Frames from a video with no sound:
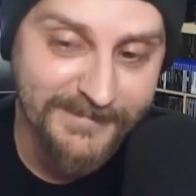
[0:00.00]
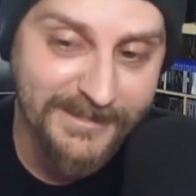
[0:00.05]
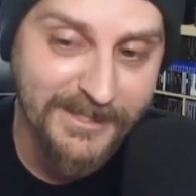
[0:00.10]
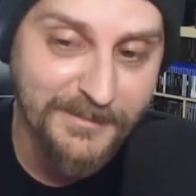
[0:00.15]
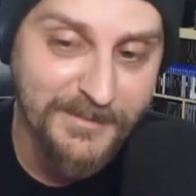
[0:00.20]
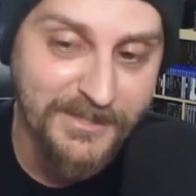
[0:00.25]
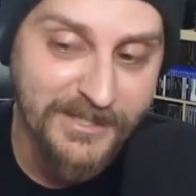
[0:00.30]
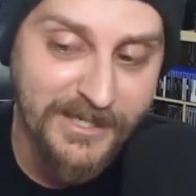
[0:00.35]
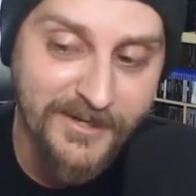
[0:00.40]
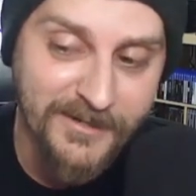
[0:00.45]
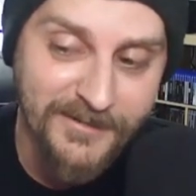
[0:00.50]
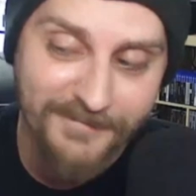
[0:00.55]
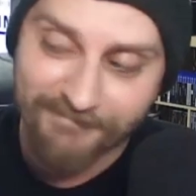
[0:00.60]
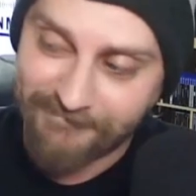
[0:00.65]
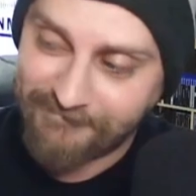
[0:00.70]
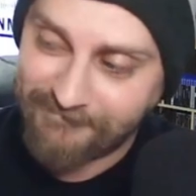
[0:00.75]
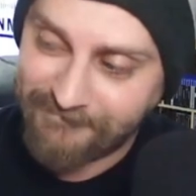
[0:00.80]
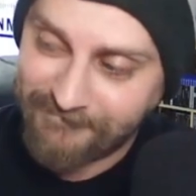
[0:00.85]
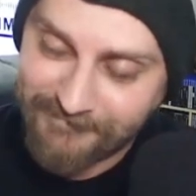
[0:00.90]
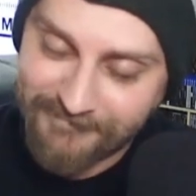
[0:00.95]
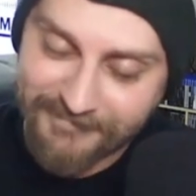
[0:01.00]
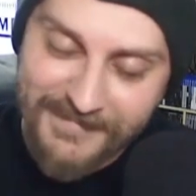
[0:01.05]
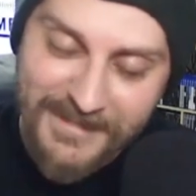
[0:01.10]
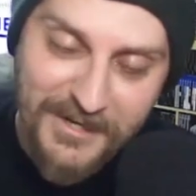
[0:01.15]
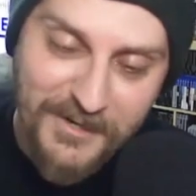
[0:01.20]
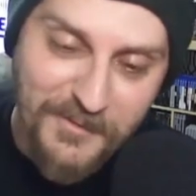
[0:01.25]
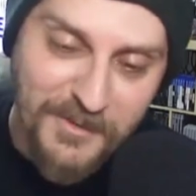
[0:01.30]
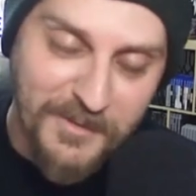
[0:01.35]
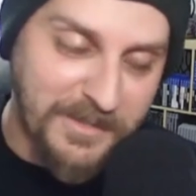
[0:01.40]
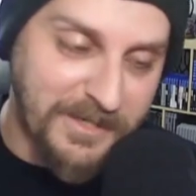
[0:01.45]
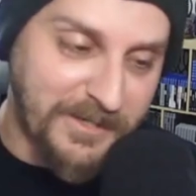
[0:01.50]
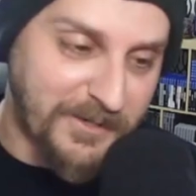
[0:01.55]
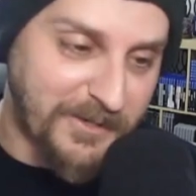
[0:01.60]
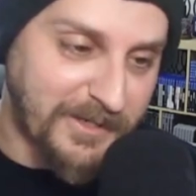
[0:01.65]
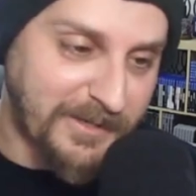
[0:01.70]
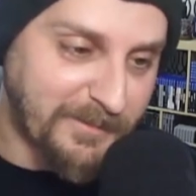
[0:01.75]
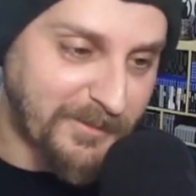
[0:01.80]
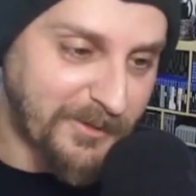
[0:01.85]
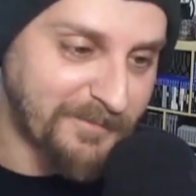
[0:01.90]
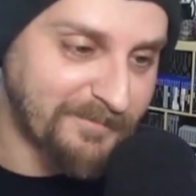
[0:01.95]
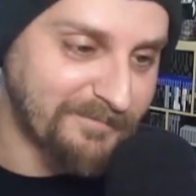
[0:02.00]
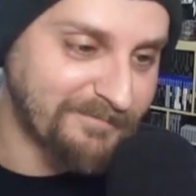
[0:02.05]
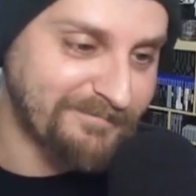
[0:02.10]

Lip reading: Yeah, I'm scared. I don't want to be here anymore.